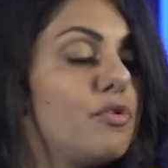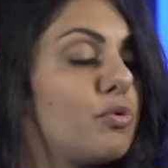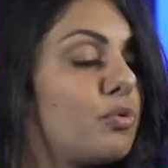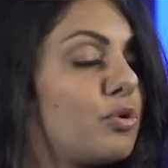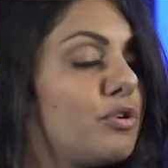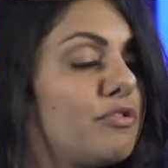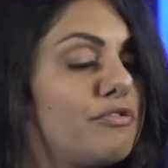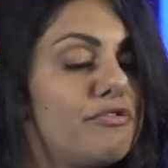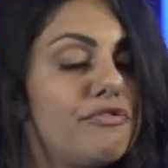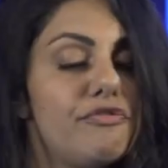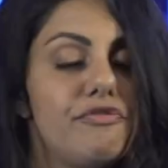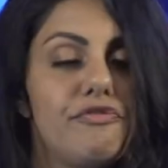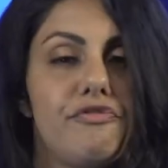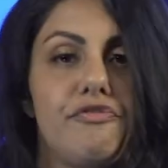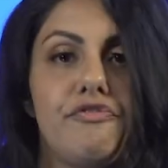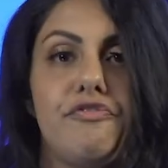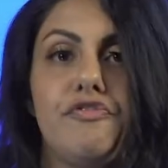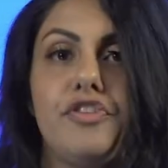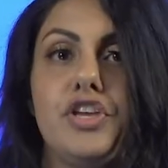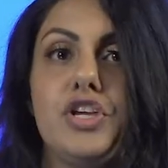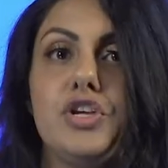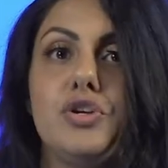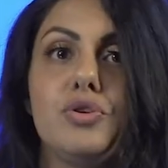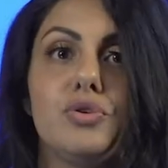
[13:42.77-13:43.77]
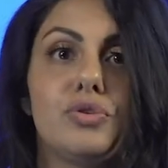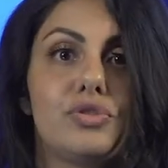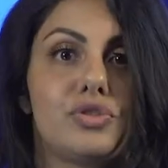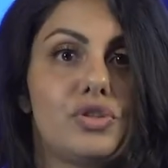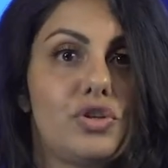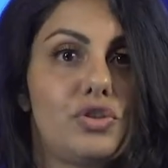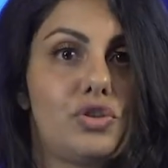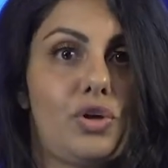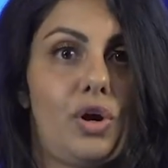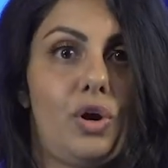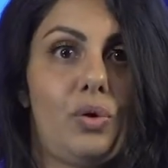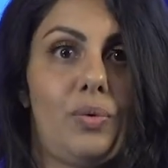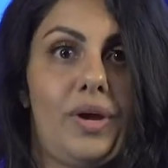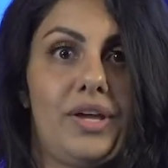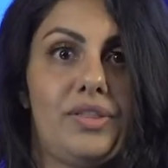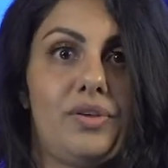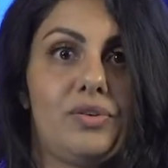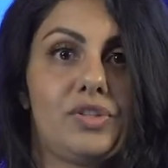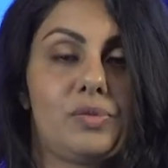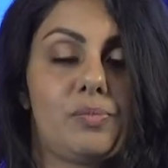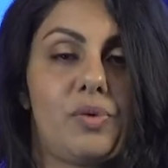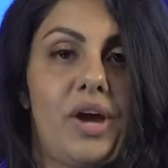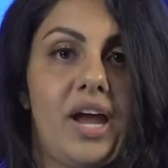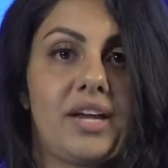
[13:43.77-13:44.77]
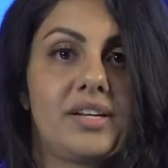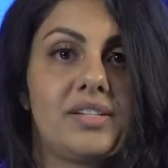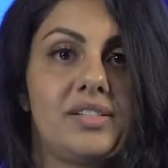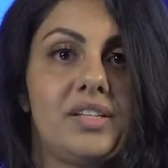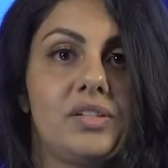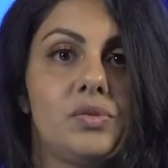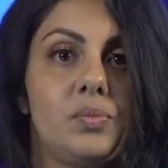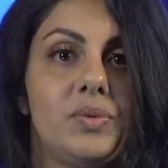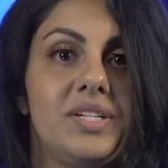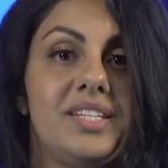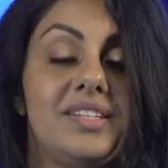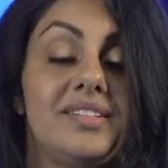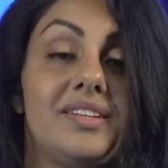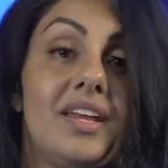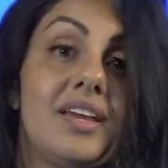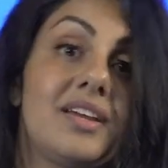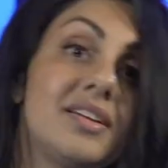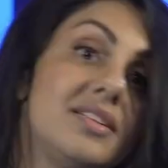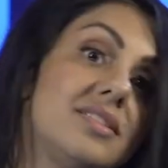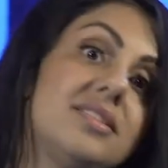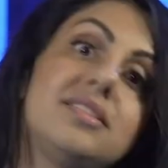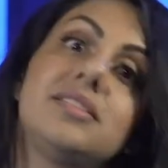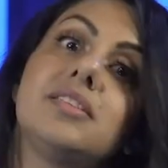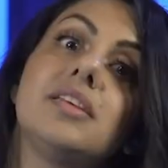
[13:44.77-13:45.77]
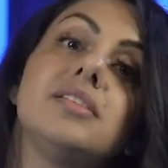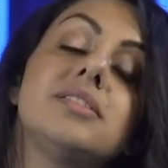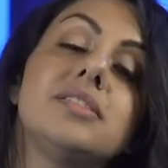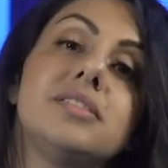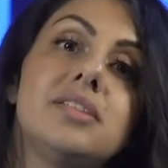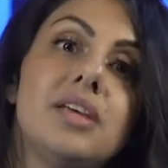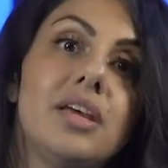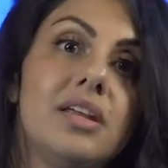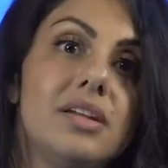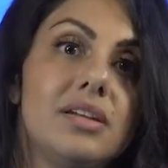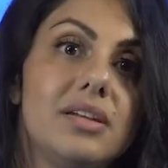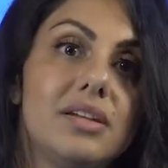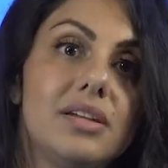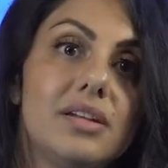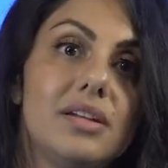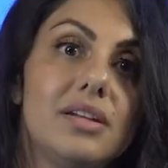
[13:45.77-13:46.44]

refuse to throw away those practices, we stay consistent,